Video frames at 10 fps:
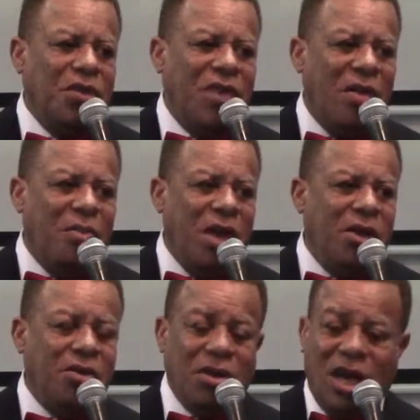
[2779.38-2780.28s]
If that man
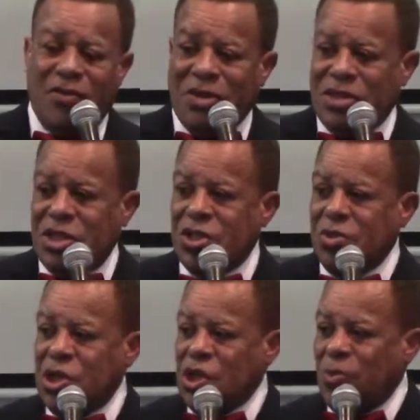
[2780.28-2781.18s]
in your life is
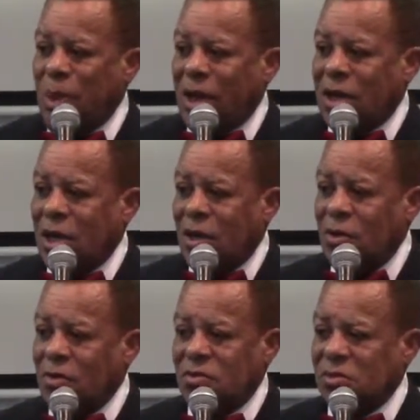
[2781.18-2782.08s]
disrespecting
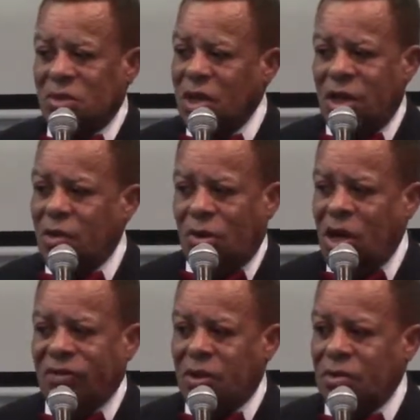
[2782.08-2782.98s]
you don't
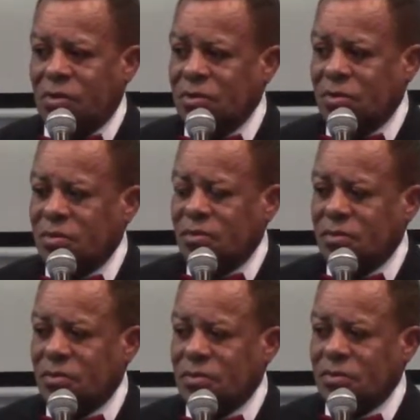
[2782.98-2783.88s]
love you. That's
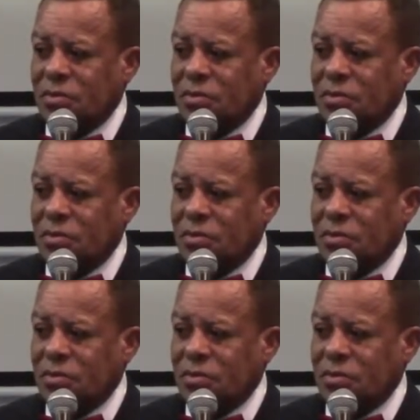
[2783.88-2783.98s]
right.